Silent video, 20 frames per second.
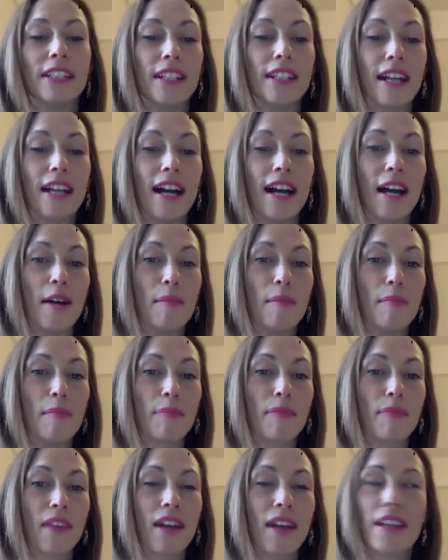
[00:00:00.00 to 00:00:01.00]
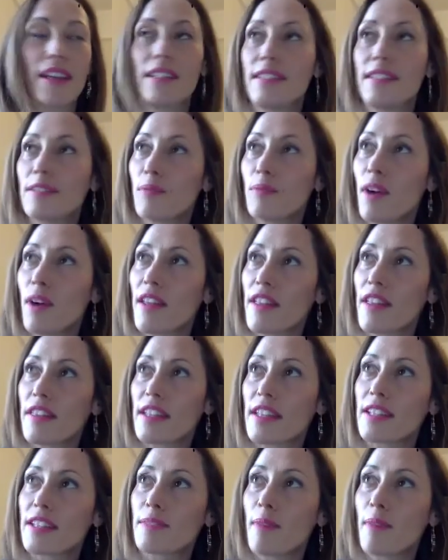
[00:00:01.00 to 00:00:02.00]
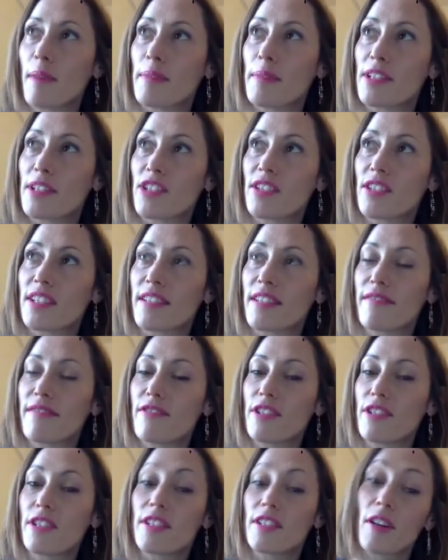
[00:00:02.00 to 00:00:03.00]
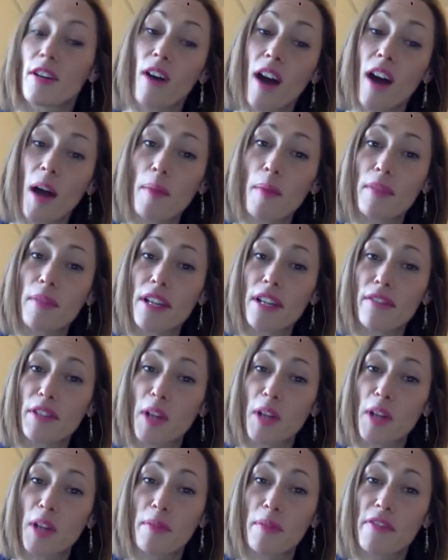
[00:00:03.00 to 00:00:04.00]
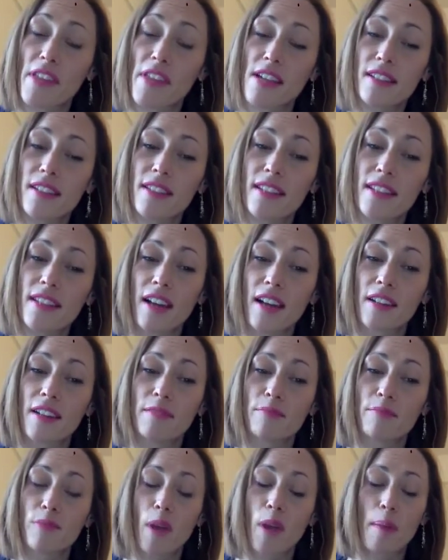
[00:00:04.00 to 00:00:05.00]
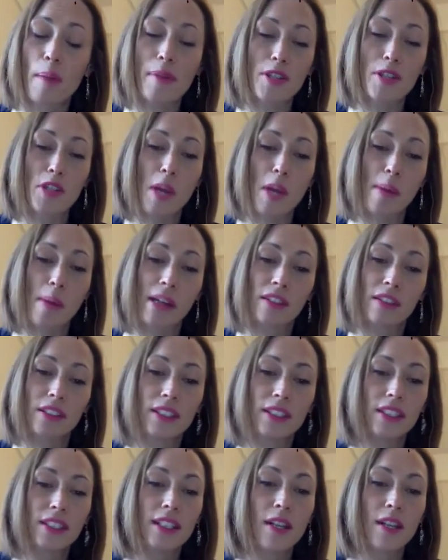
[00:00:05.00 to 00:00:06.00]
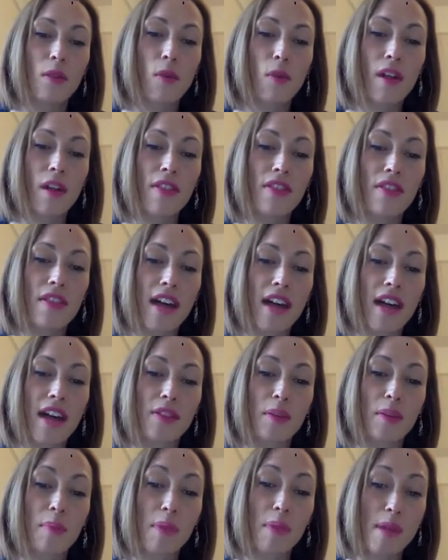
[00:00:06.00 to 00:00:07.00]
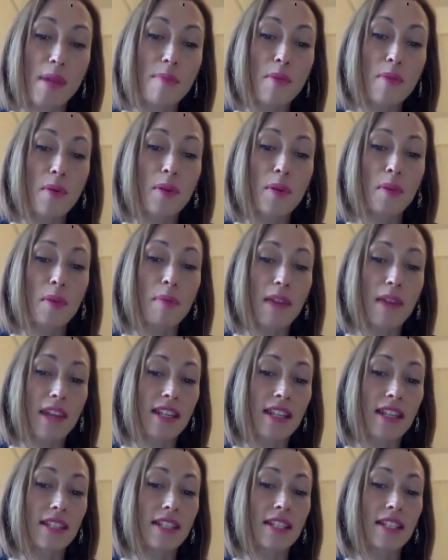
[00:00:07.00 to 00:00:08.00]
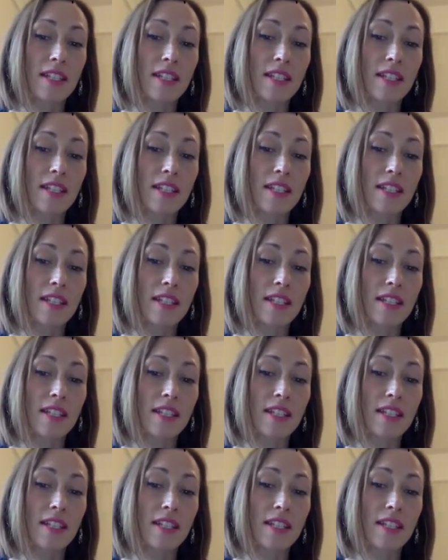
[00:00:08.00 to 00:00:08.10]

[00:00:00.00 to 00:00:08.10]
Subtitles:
And what other things might be interesting for you? So I believe in a couple of things that I'm quite passionate about. One, that the people and the planet need to